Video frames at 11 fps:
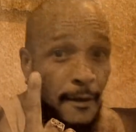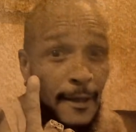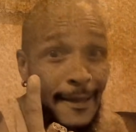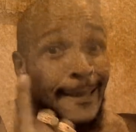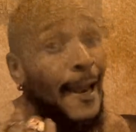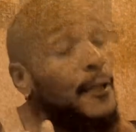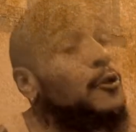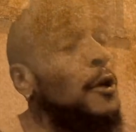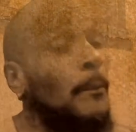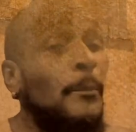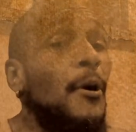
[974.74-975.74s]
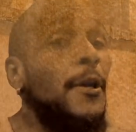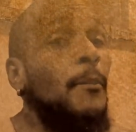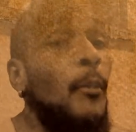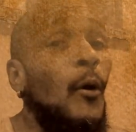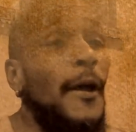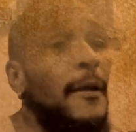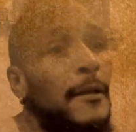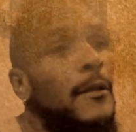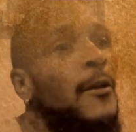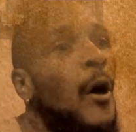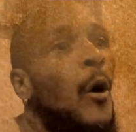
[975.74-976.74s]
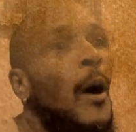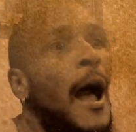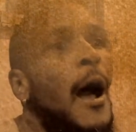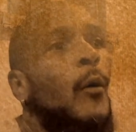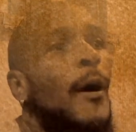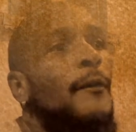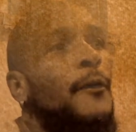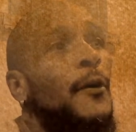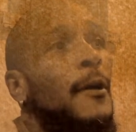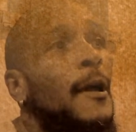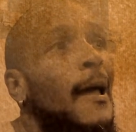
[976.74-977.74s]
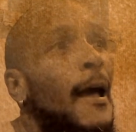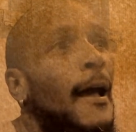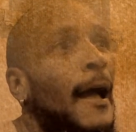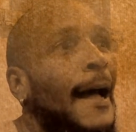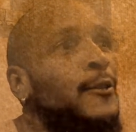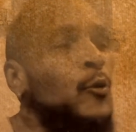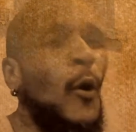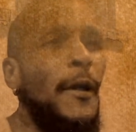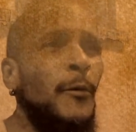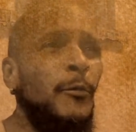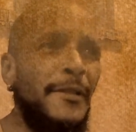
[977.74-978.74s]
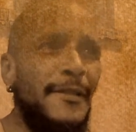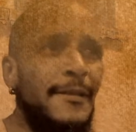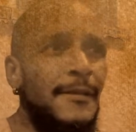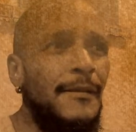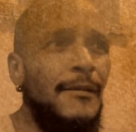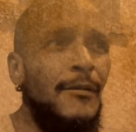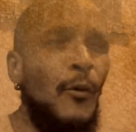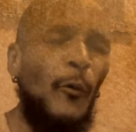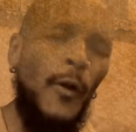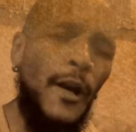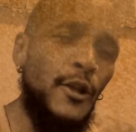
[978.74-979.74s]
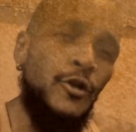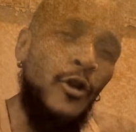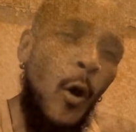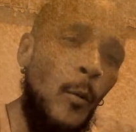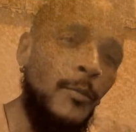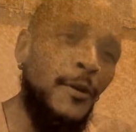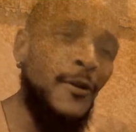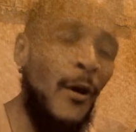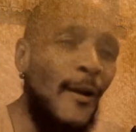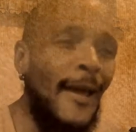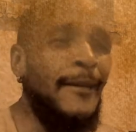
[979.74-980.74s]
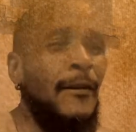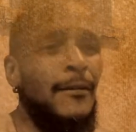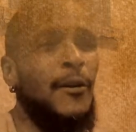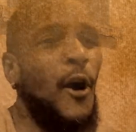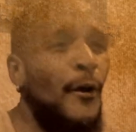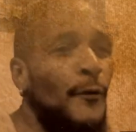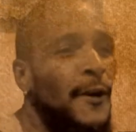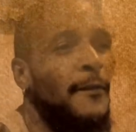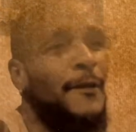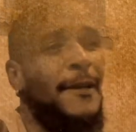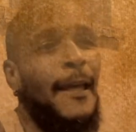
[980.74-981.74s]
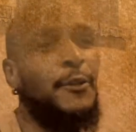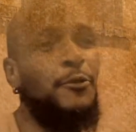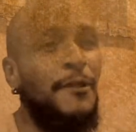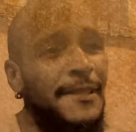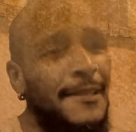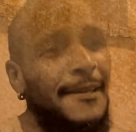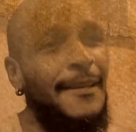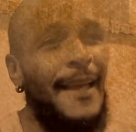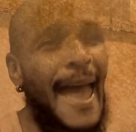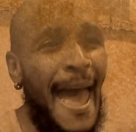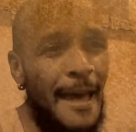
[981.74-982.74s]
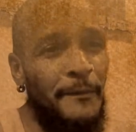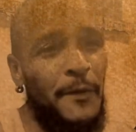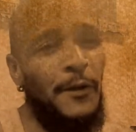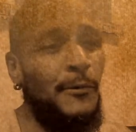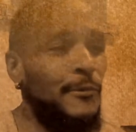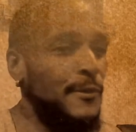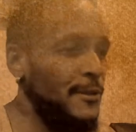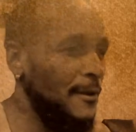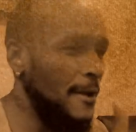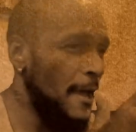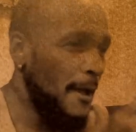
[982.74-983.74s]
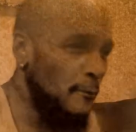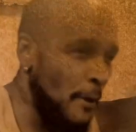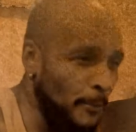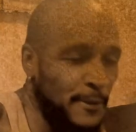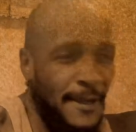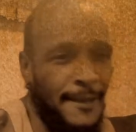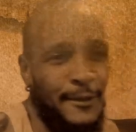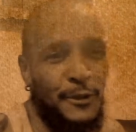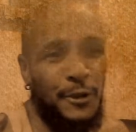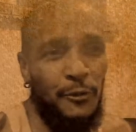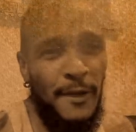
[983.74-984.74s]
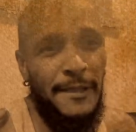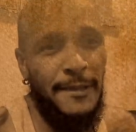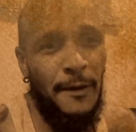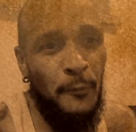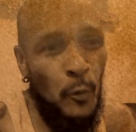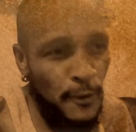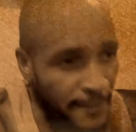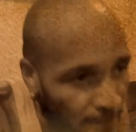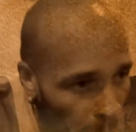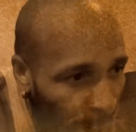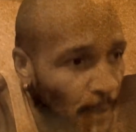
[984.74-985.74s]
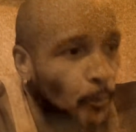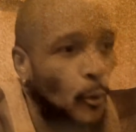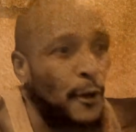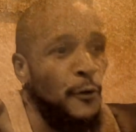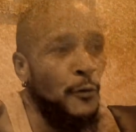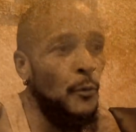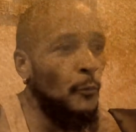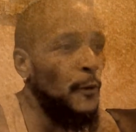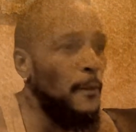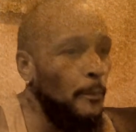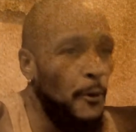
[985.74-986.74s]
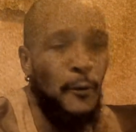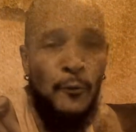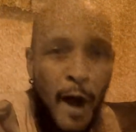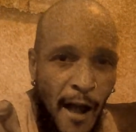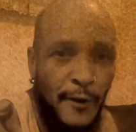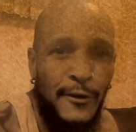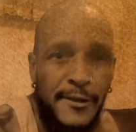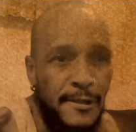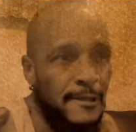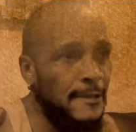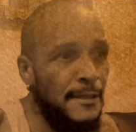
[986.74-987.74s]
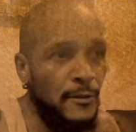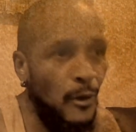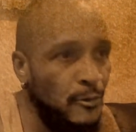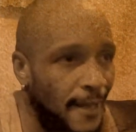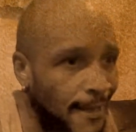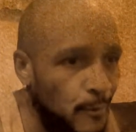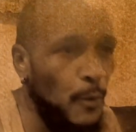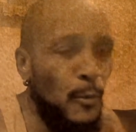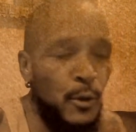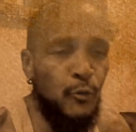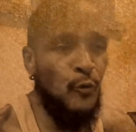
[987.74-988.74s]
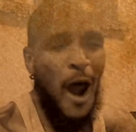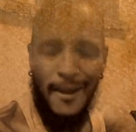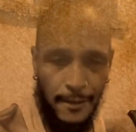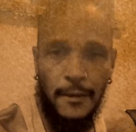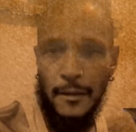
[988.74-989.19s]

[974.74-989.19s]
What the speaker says: electric boogie boy, you know. However, I thought it was really dope, you know, like current of electricity, avenue to represent the streets. And of course, as a B-boy crew, we put rockers, because in those days, we was rocking,